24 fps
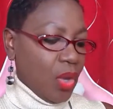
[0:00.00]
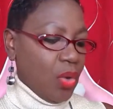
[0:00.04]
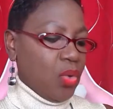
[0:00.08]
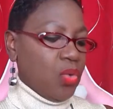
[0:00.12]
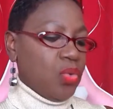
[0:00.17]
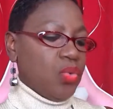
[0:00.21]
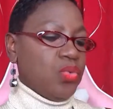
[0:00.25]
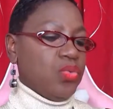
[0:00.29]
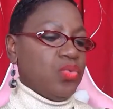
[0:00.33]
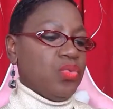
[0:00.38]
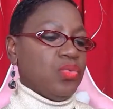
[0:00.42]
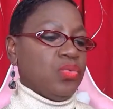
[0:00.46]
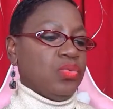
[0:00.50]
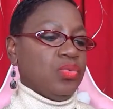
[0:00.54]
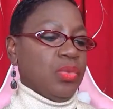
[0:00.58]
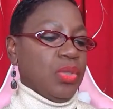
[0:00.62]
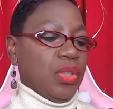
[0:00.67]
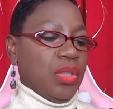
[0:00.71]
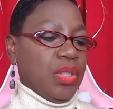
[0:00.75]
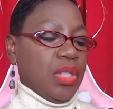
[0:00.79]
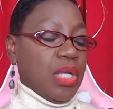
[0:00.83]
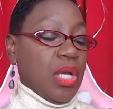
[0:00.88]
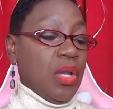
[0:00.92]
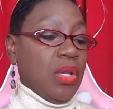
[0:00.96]
Oh,
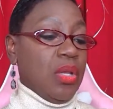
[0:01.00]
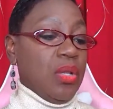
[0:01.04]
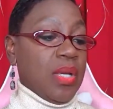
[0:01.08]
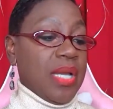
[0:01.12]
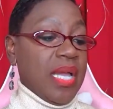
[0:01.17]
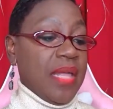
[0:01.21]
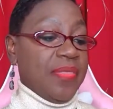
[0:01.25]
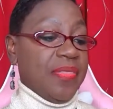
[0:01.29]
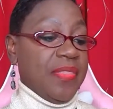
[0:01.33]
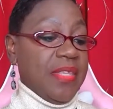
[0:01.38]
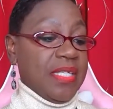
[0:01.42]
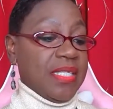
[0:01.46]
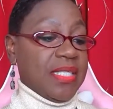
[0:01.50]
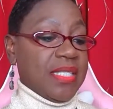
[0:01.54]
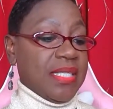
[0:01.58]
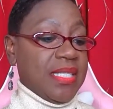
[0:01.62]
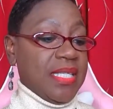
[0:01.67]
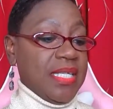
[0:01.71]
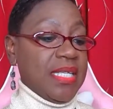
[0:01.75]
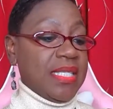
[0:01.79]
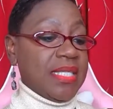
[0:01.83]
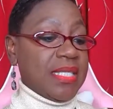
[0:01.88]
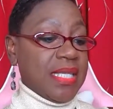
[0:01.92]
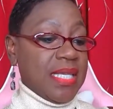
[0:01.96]
now look at this.
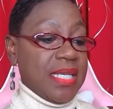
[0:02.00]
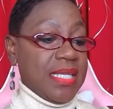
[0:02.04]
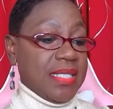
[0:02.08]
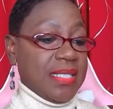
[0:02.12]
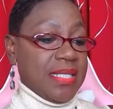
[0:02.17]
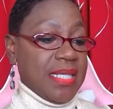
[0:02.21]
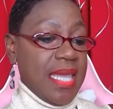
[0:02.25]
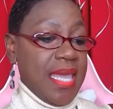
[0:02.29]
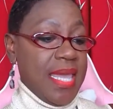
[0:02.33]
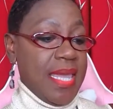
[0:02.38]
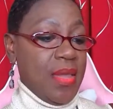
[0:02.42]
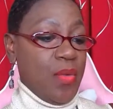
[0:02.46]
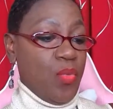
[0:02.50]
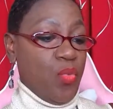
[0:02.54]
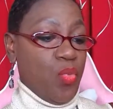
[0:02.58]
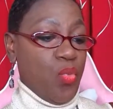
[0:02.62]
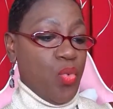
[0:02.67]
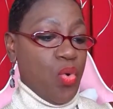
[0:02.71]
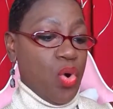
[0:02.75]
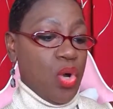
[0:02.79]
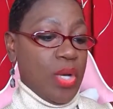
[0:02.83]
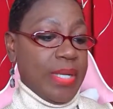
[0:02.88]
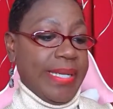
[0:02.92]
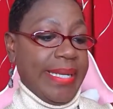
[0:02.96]
This is a
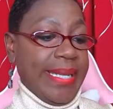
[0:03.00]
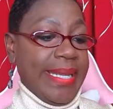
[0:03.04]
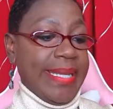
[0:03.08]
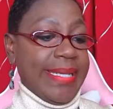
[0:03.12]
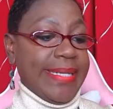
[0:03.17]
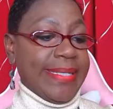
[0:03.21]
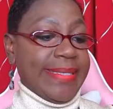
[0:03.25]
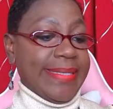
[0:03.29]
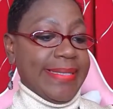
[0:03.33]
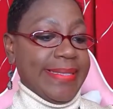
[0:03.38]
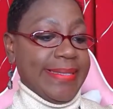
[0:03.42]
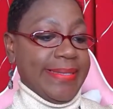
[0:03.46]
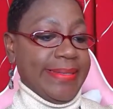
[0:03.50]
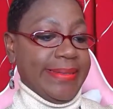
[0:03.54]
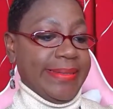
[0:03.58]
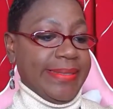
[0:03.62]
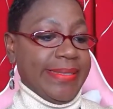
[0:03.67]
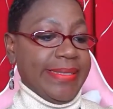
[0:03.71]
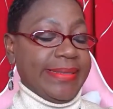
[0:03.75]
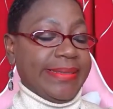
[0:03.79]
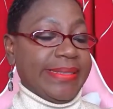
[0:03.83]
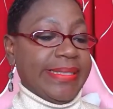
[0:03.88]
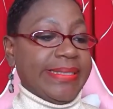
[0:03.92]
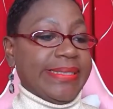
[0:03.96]
one and done.
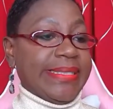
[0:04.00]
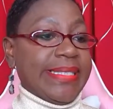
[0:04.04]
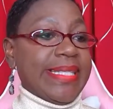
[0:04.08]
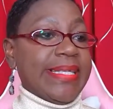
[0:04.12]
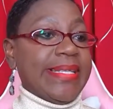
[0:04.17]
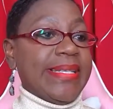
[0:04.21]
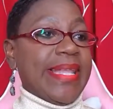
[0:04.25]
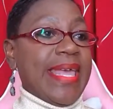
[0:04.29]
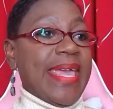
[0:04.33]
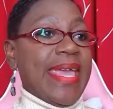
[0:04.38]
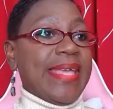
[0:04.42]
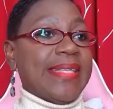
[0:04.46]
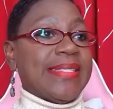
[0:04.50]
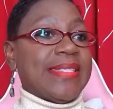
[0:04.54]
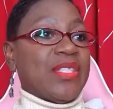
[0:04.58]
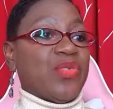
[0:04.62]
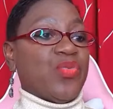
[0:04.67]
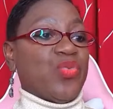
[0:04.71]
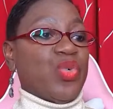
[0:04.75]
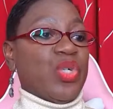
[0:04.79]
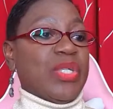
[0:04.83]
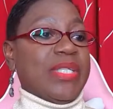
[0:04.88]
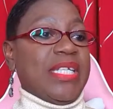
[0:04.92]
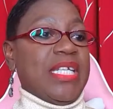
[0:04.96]
This is the
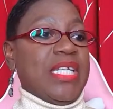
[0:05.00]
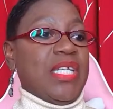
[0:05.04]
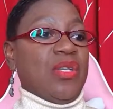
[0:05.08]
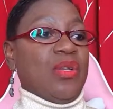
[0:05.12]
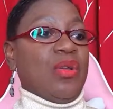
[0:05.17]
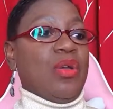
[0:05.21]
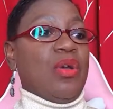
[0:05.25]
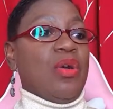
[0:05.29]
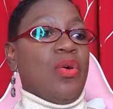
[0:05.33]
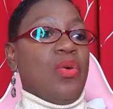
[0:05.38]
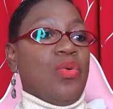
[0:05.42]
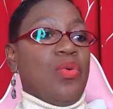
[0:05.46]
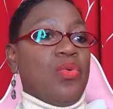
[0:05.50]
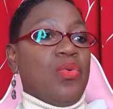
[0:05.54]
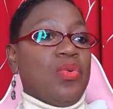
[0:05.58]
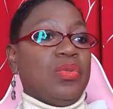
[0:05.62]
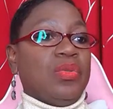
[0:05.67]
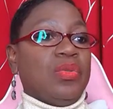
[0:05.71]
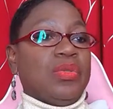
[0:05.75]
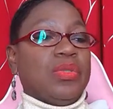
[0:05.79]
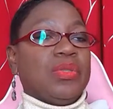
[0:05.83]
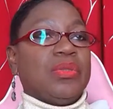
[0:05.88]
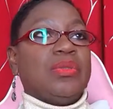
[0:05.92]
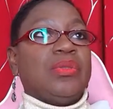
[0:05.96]
last one in
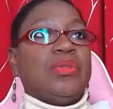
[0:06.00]
gold.